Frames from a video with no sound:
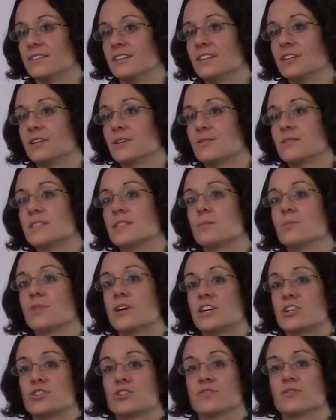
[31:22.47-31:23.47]
you know, some
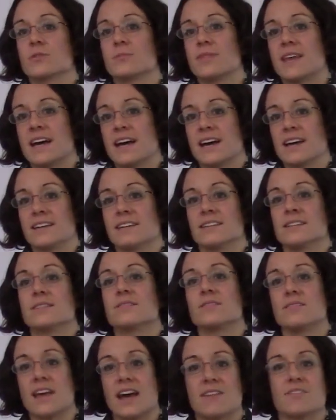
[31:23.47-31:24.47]
pressure from that and
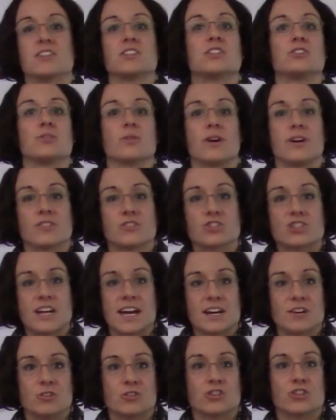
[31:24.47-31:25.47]
having to do all the
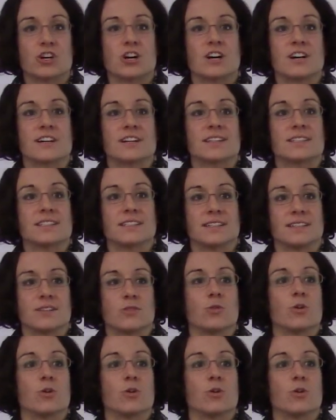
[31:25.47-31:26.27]
shadow charts and,